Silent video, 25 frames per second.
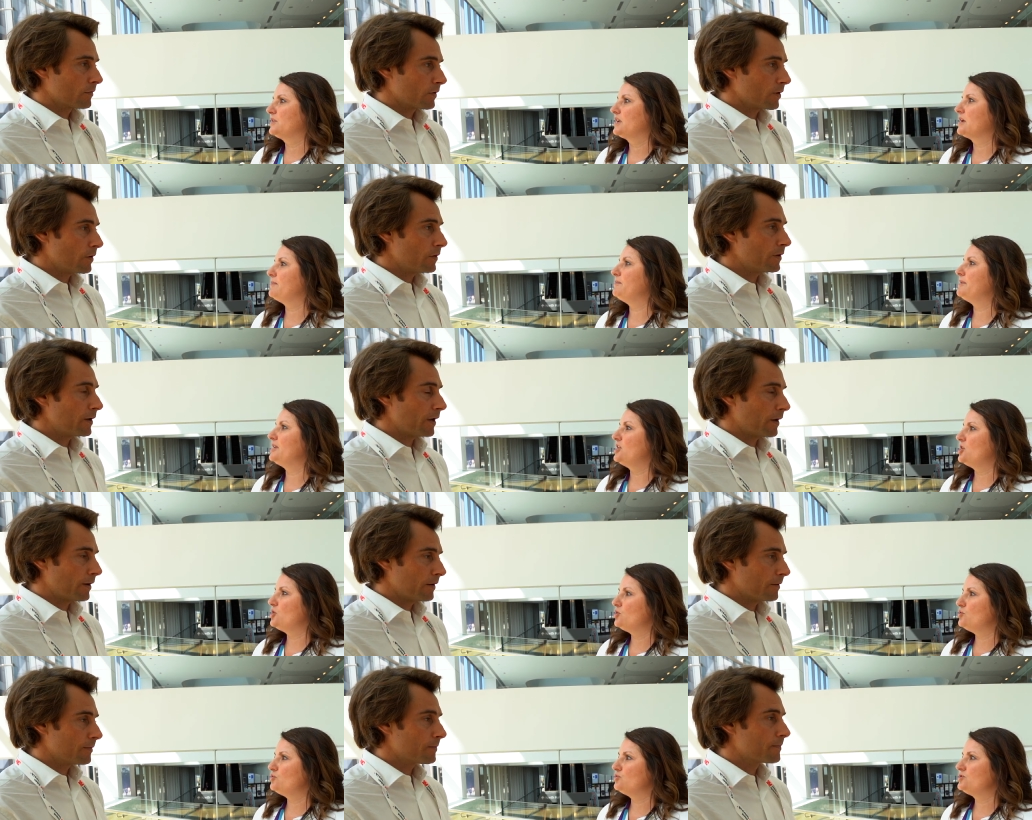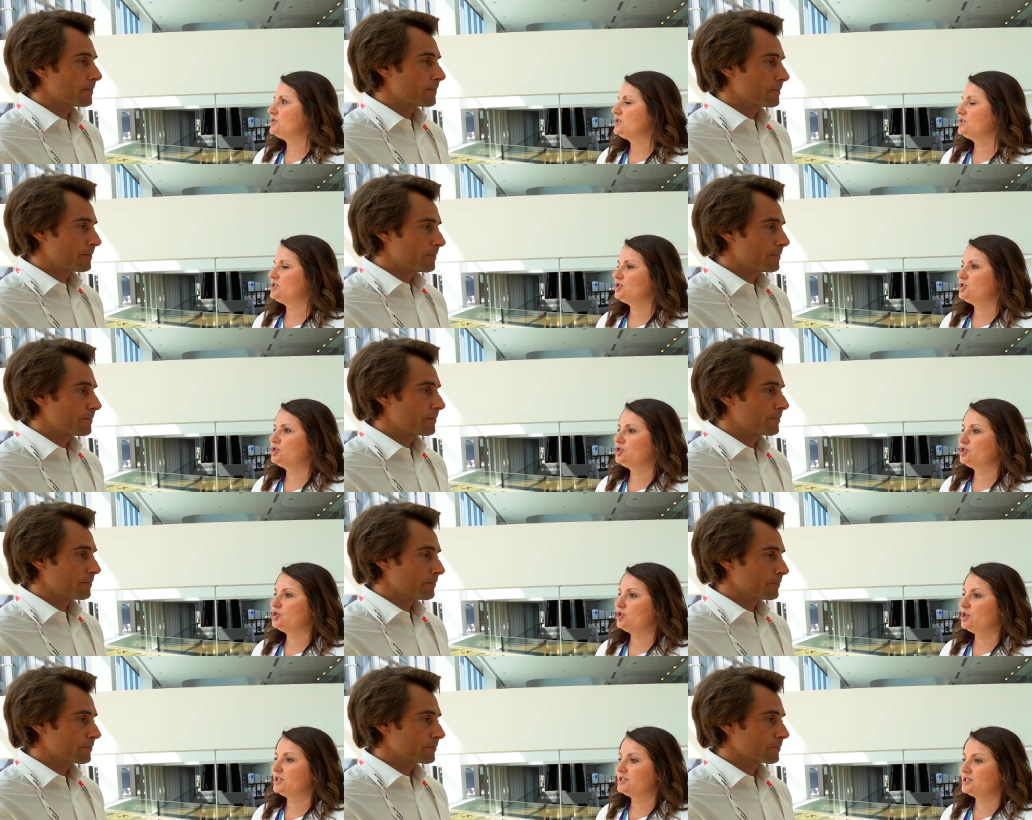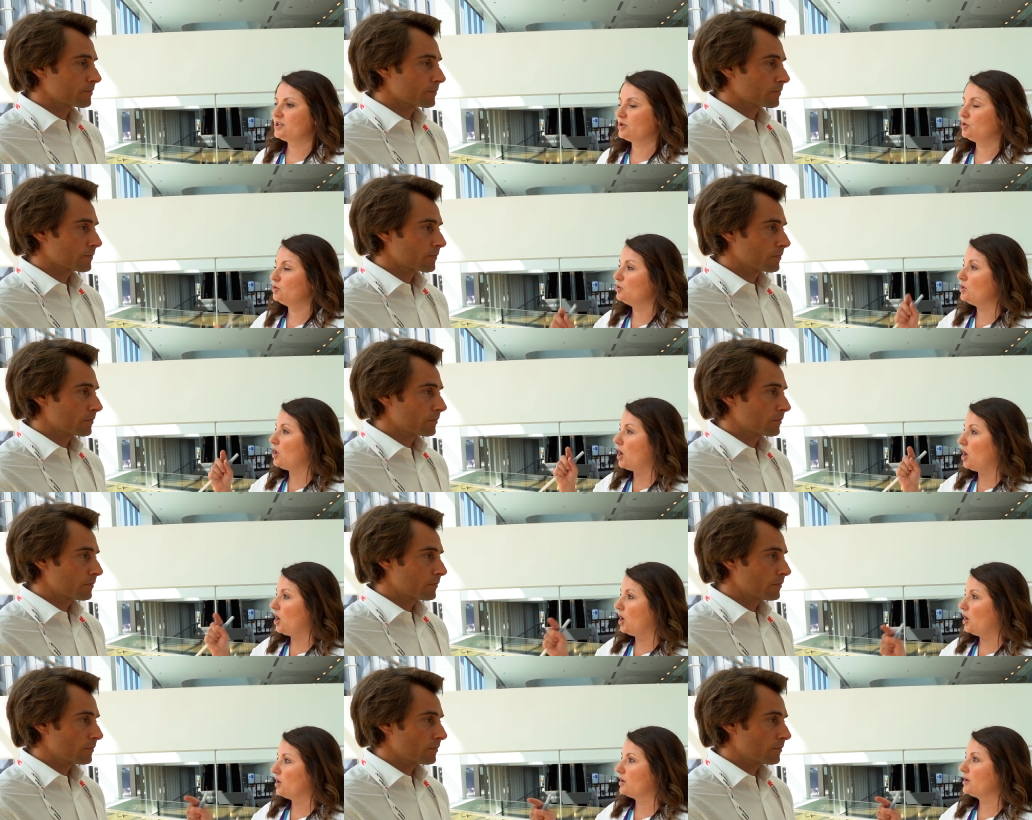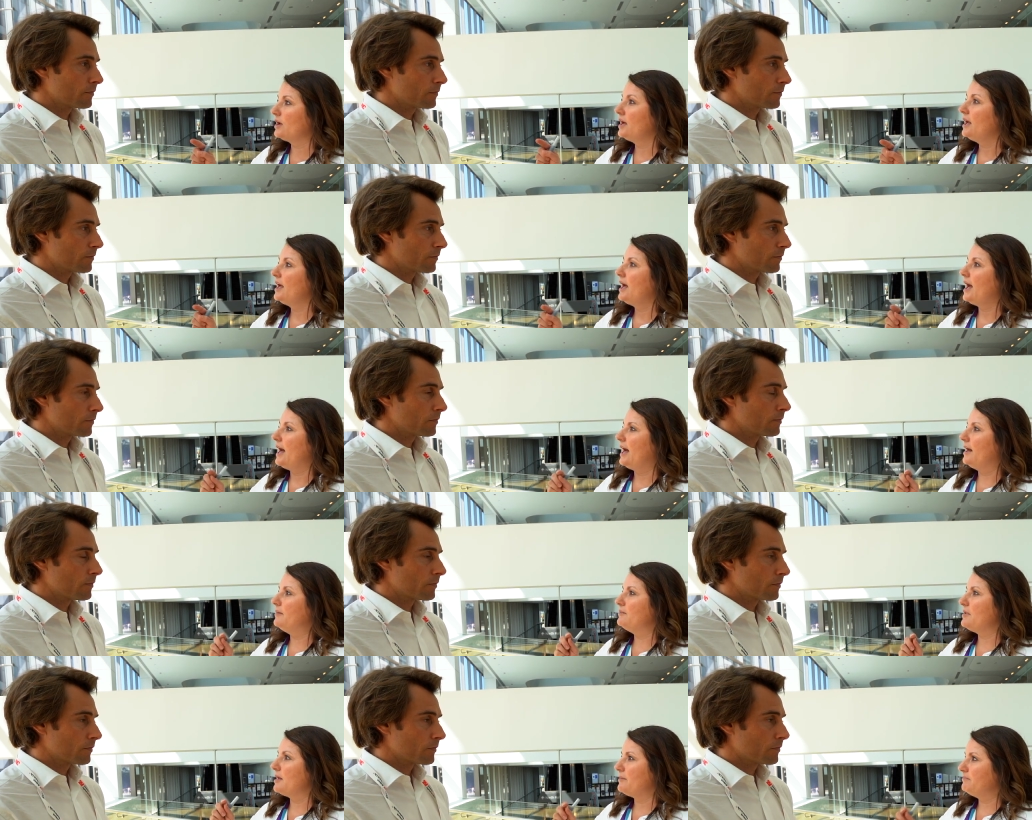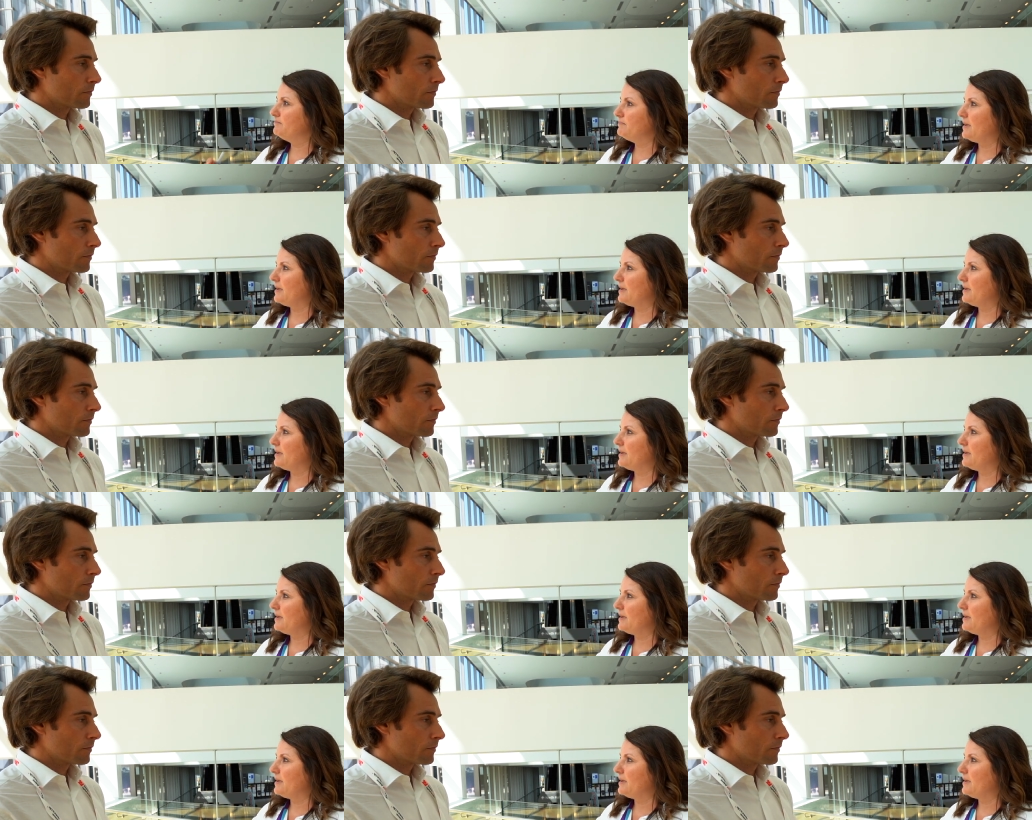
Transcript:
Speaker 1: It can okay. be used to, it's a long um,